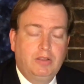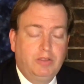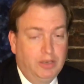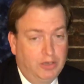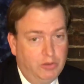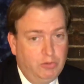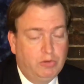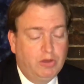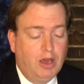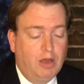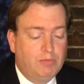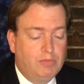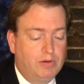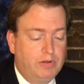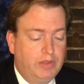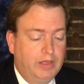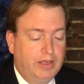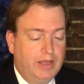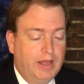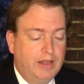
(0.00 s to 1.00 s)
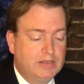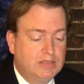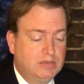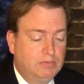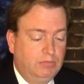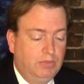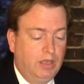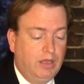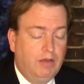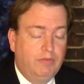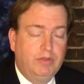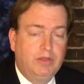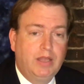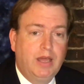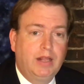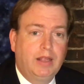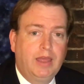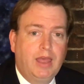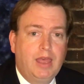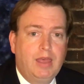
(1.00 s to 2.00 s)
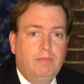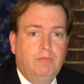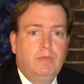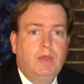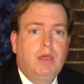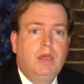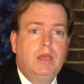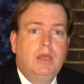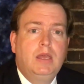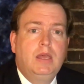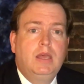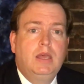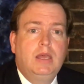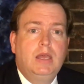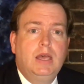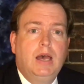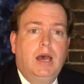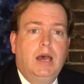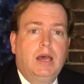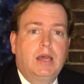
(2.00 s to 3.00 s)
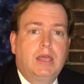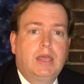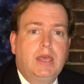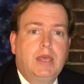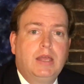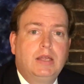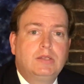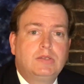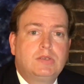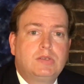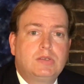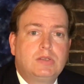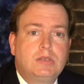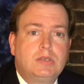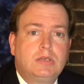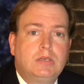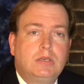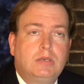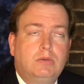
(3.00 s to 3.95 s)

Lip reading: newcomer that got some love in that game against,